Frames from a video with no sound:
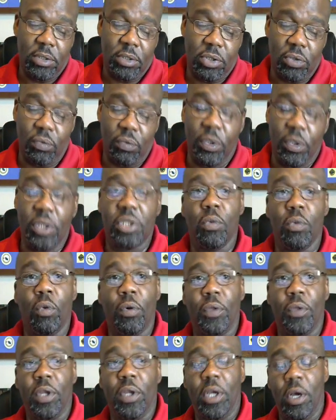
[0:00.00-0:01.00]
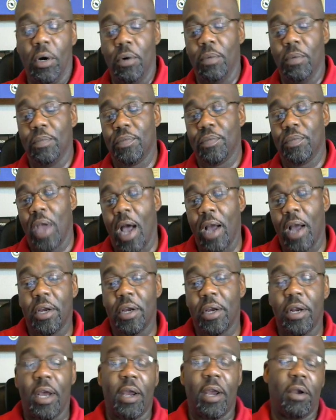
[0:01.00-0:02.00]
to reach a worthy goal.
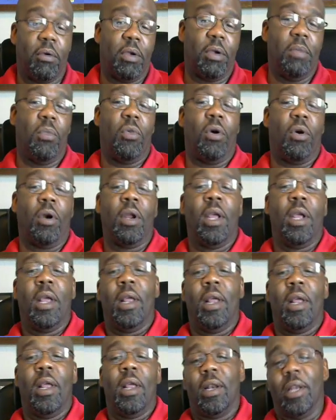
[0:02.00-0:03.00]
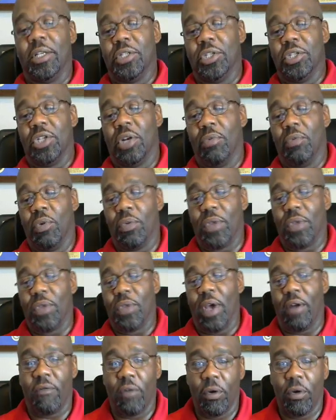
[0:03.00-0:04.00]
I could not agree more. Ladies and
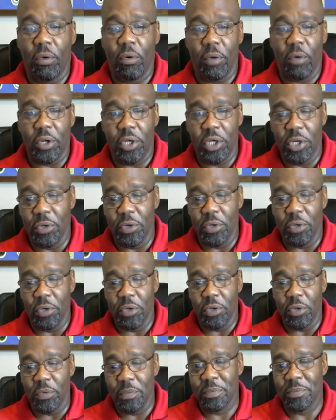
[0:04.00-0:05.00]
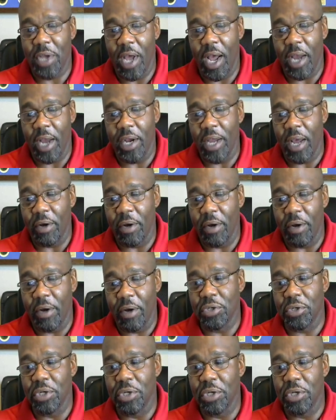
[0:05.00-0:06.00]
gentlemen, without further ado,
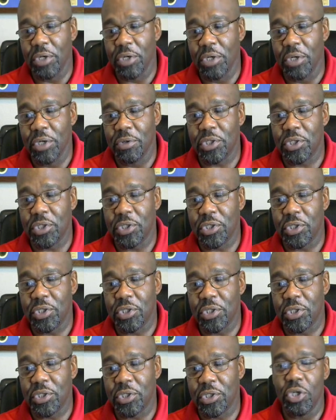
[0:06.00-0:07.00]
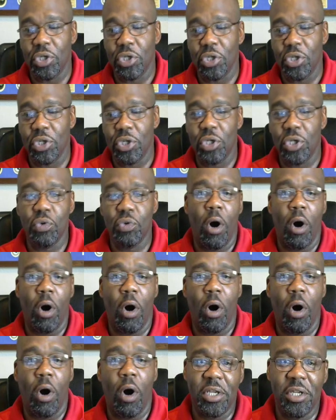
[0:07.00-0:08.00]
I now introduce to you all
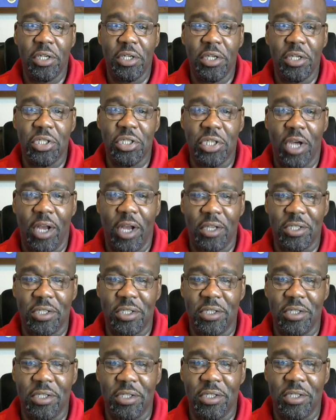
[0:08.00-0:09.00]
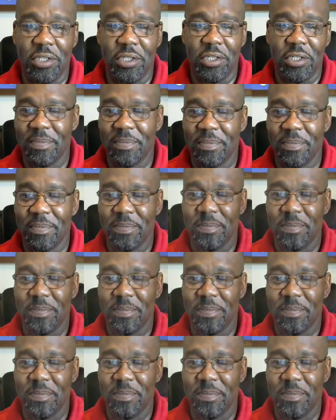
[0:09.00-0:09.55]
Terry Johnson.